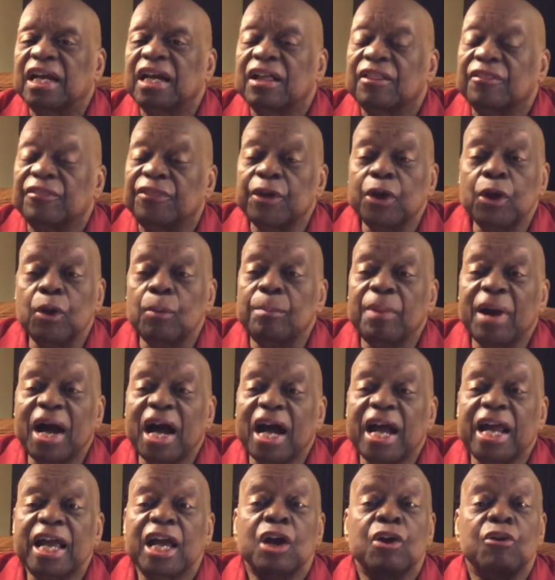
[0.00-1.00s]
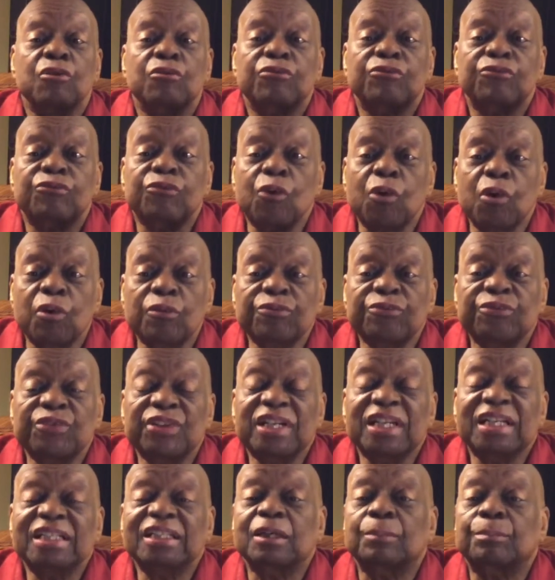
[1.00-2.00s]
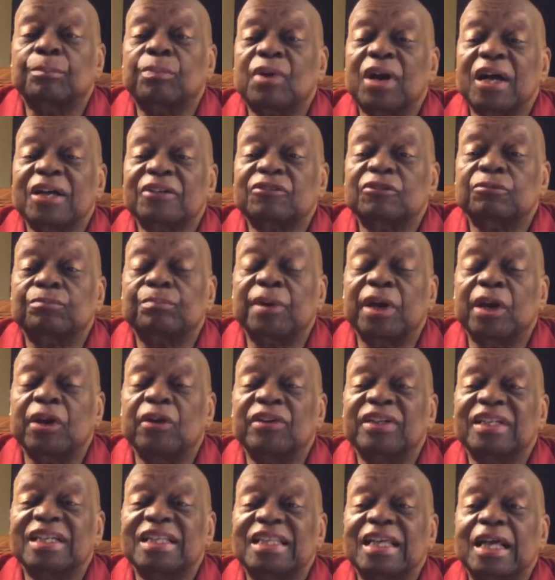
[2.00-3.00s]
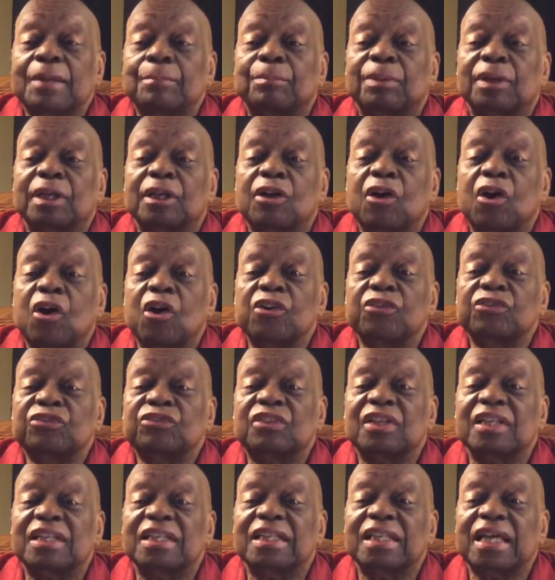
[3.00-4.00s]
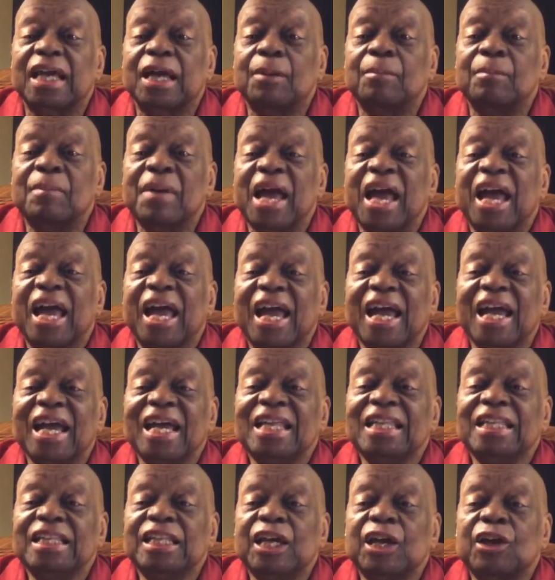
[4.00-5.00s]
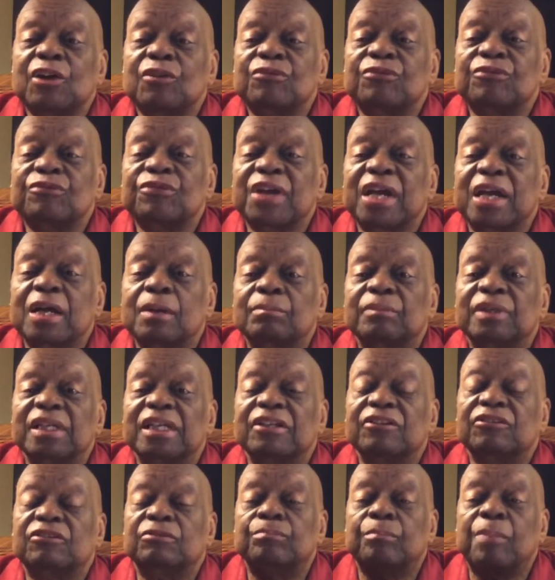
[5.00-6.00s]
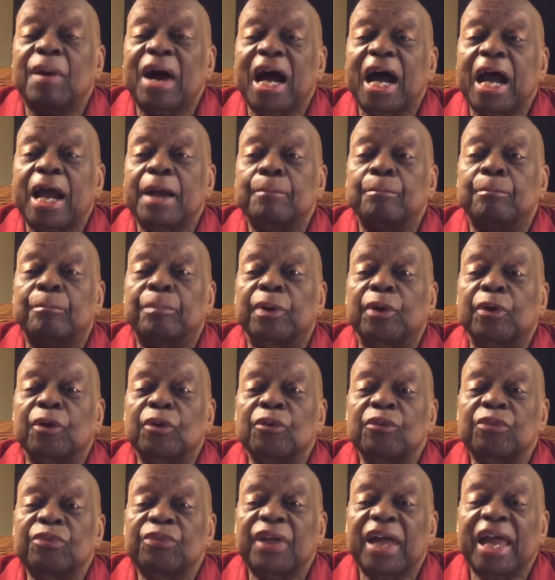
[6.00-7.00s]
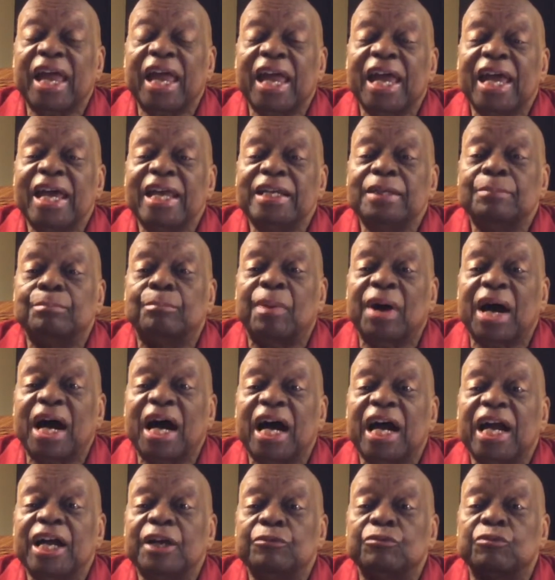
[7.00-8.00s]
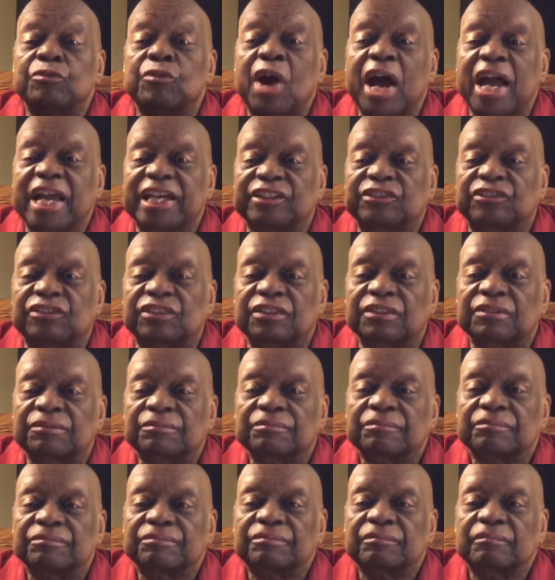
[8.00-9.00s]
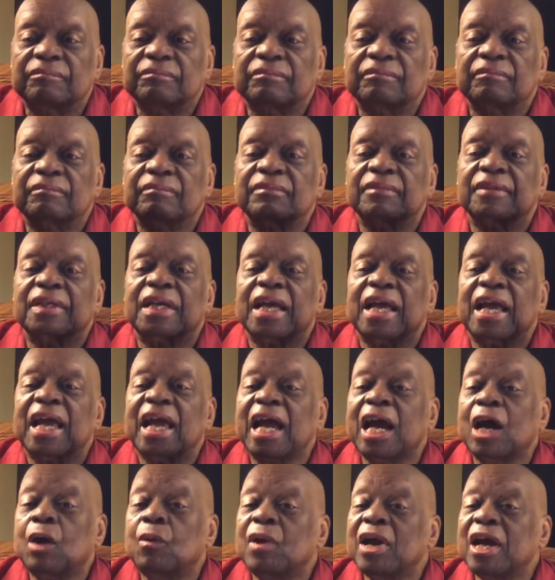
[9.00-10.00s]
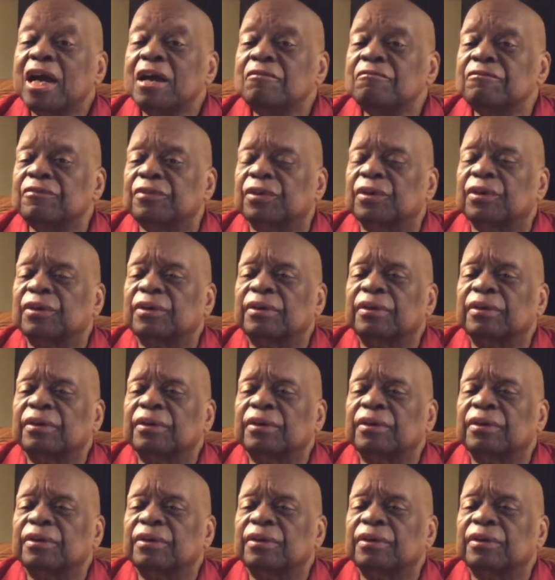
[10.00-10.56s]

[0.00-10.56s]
thereby forfeiting the prosperity that belongs to them and their families by birth and by right. However,